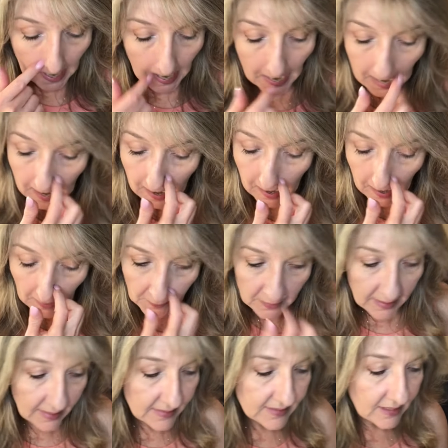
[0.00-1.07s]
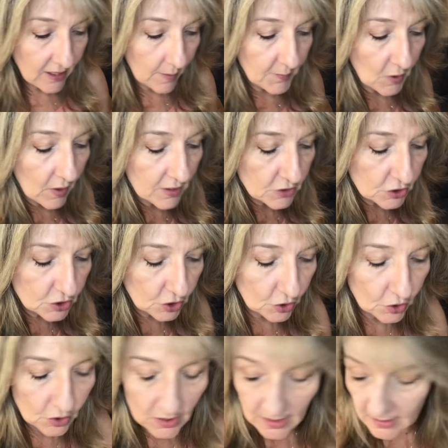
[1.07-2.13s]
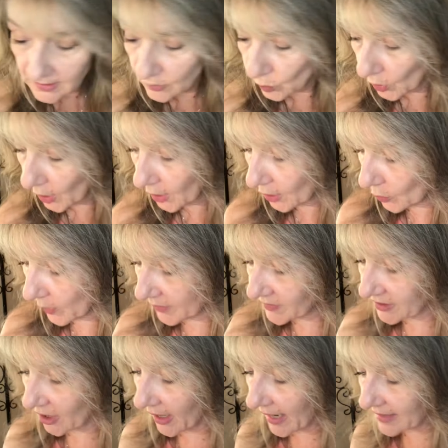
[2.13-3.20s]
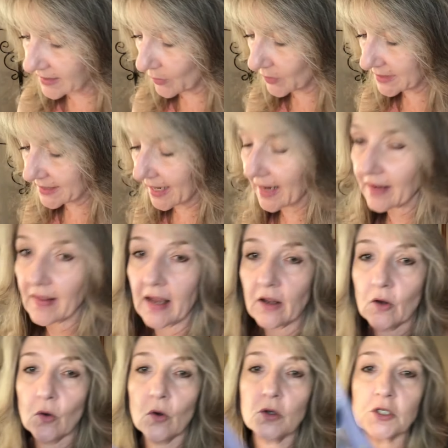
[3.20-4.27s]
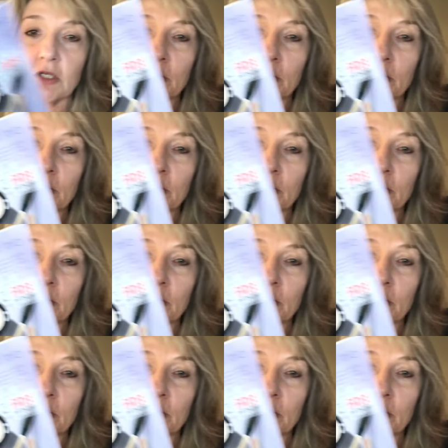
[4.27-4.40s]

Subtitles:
The next thing I'm going to do is work with, so as I was saying, that gorgeous